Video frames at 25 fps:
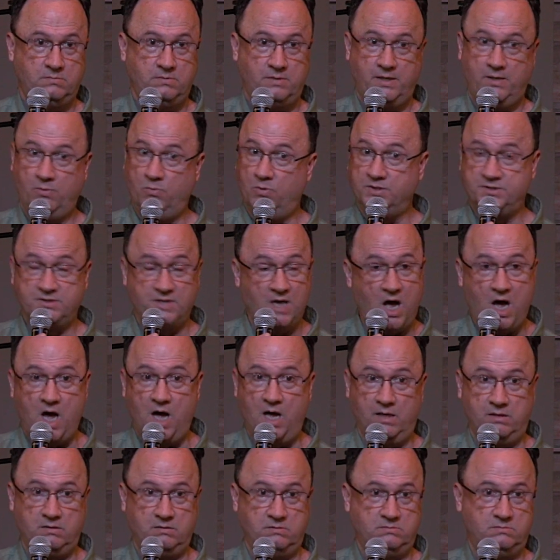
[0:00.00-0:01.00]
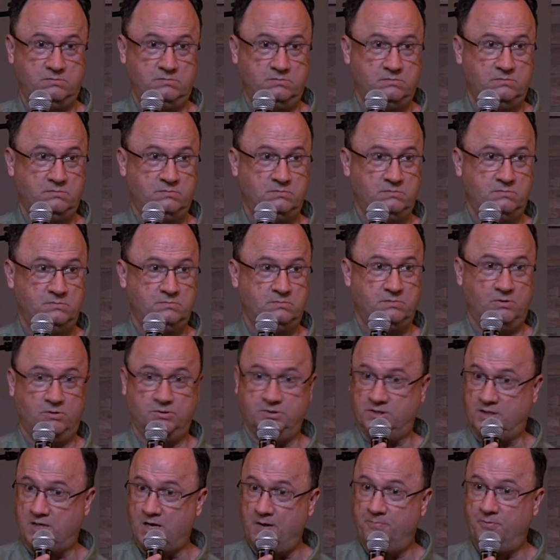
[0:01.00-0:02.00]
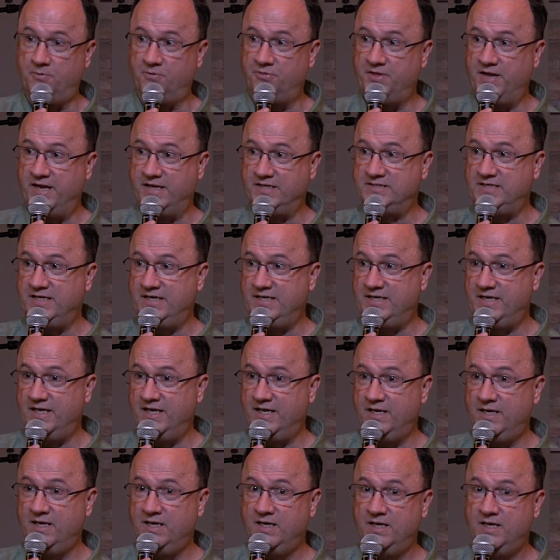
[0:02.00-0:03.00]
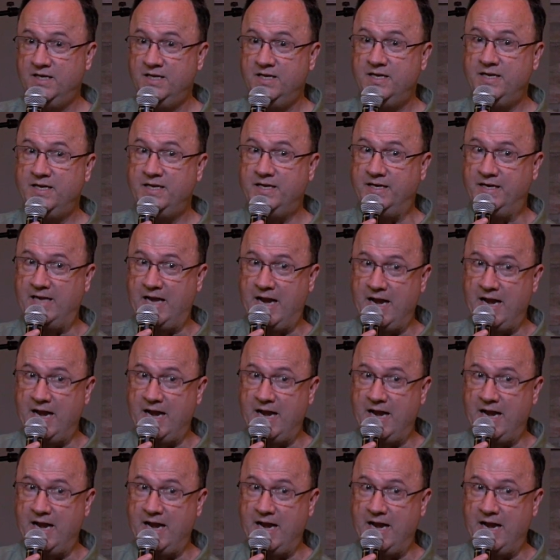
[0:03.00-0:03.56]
He was not. There's a couple things he did in